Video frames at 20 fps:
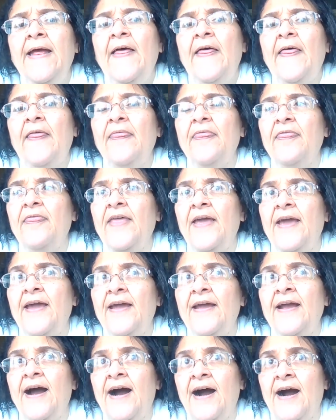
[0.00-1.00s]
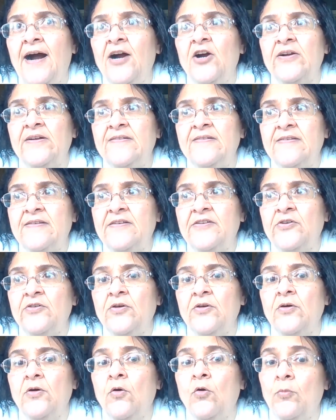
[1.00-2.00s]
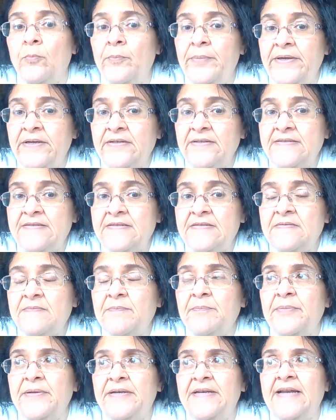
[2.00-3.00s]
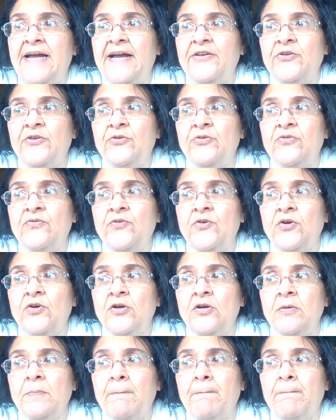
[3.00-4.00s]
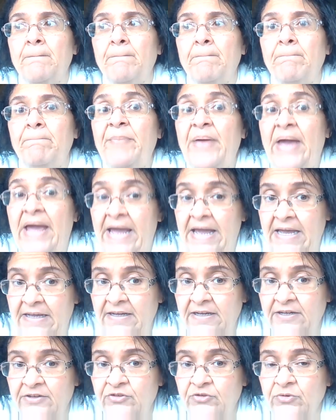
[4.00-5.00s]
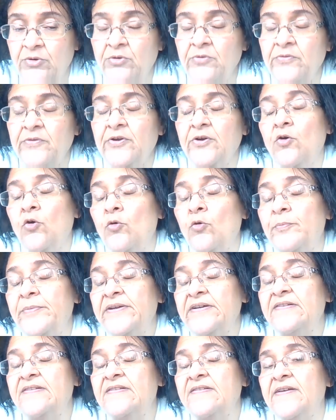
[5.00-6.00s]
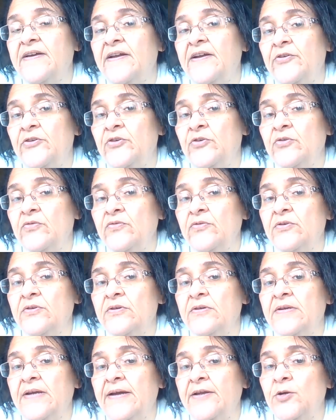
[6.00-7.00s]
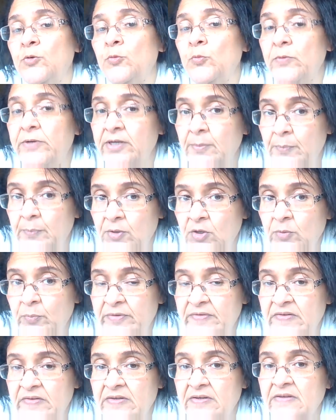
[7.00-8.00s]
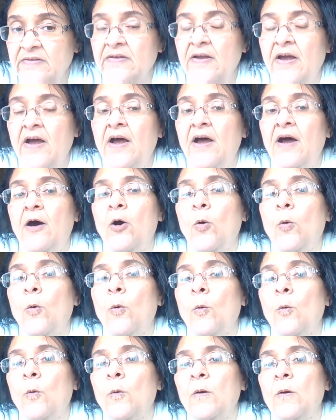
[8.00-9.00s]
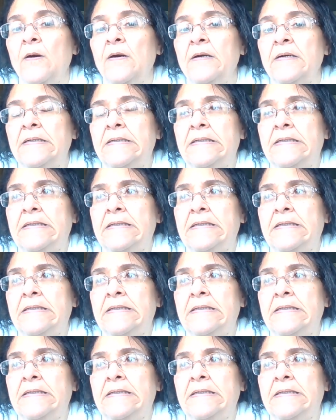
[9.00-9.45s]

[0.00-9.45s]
they are considered opiates, but not used for pain control. They're opiates that are used for diarrhea purposes, or